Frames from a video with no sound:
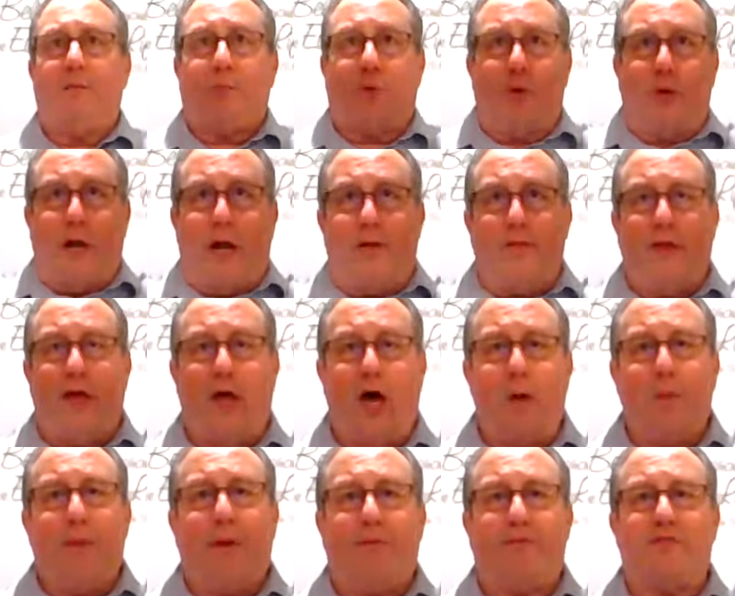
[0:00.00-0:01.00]
Put on the
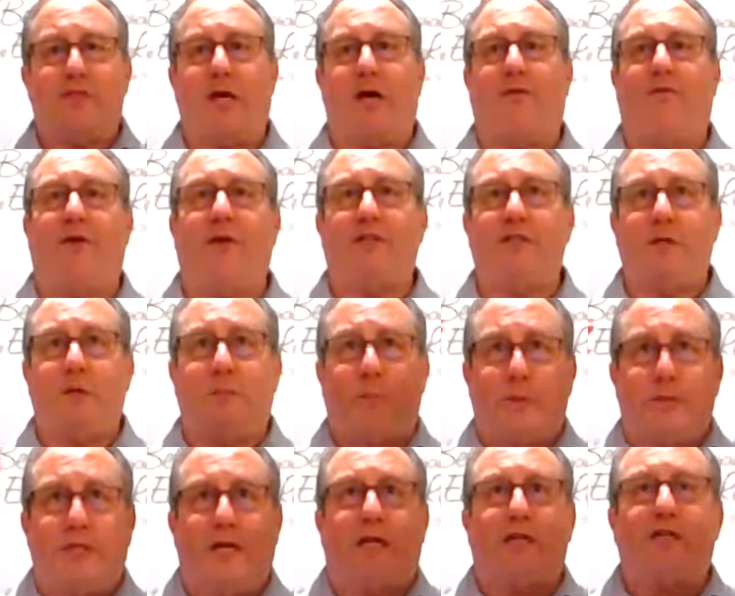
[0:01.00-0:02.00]
helmet of salvation and
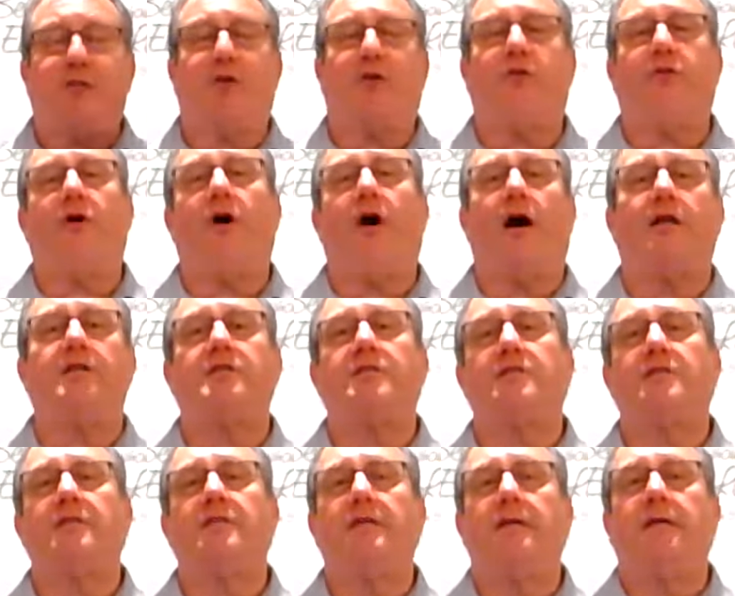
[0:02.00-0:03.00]
protects your
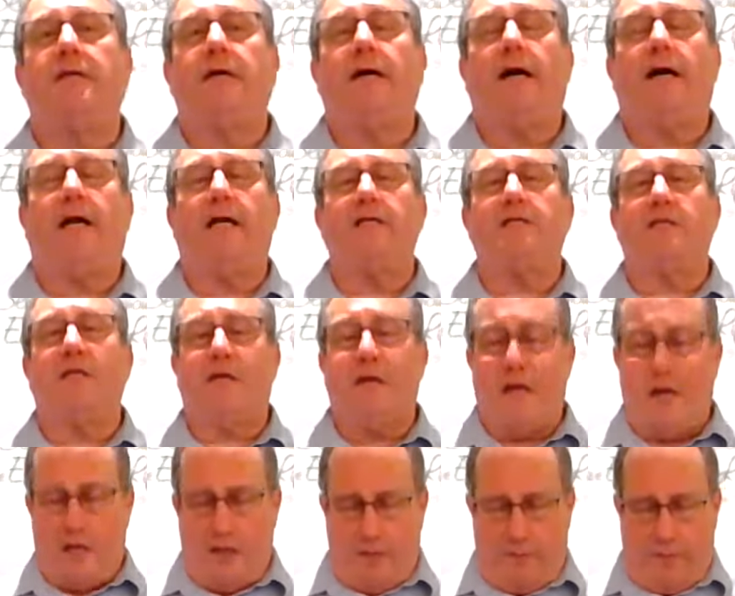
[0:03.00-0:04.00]
thoughts against the
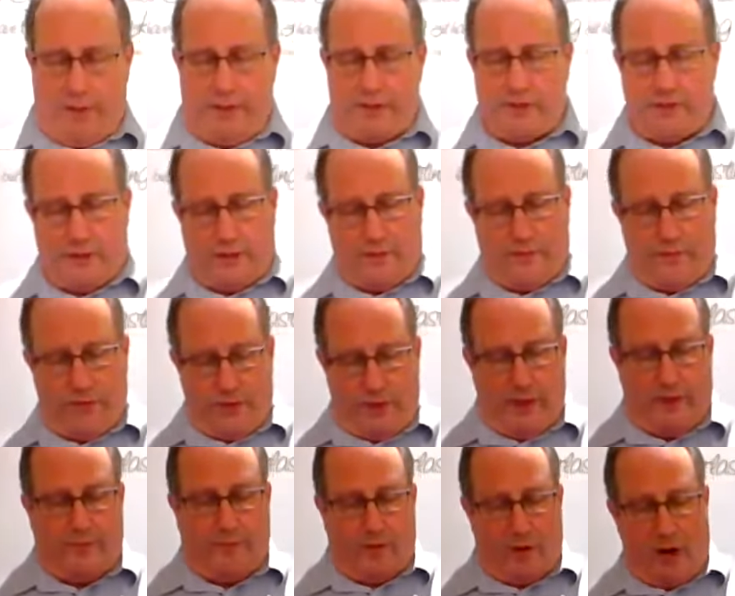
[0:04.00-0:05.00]
condemnation of the
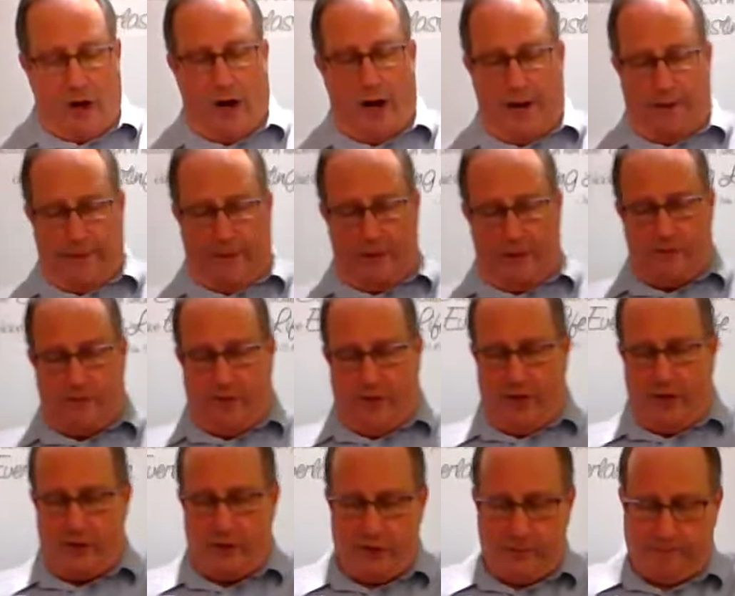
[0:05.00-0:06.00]
devil. All right, let's
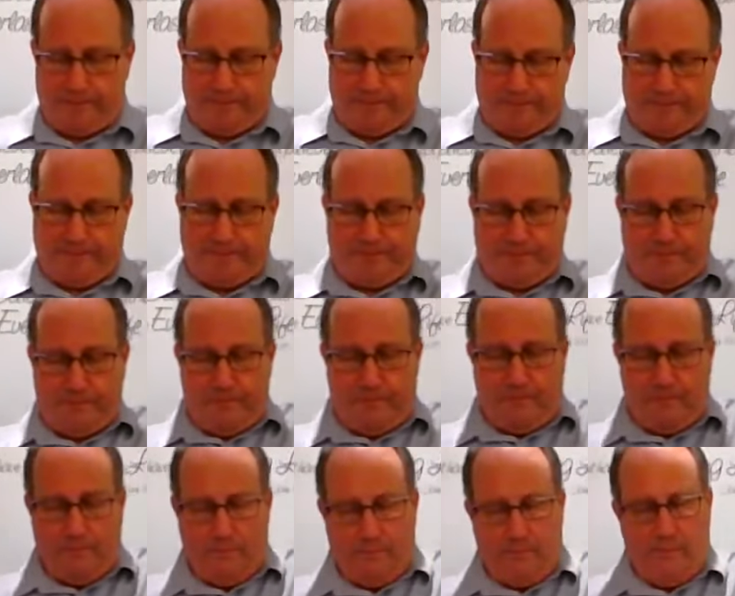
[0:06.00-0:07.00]
finish.
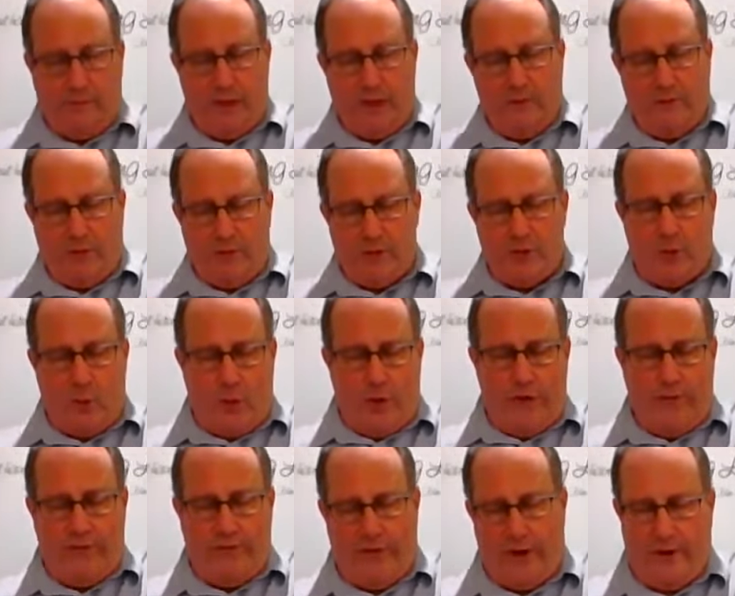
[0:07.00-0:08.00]
Verse
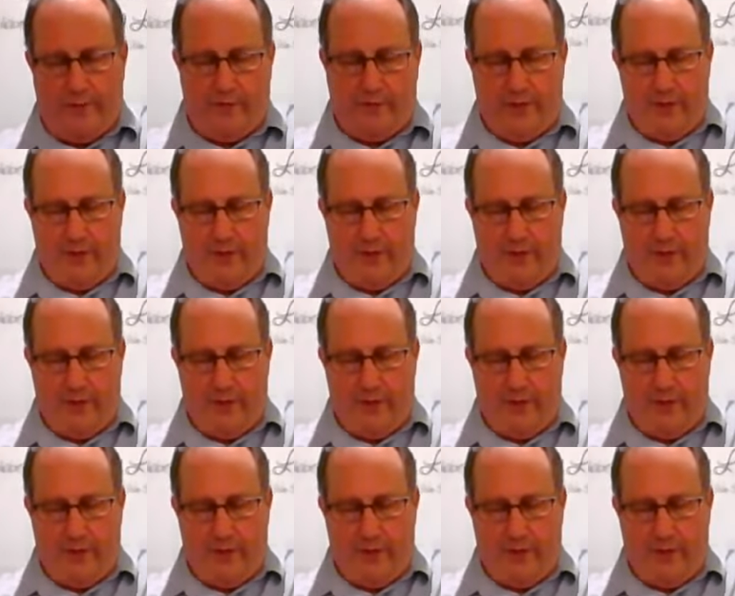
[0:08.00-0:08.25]
25.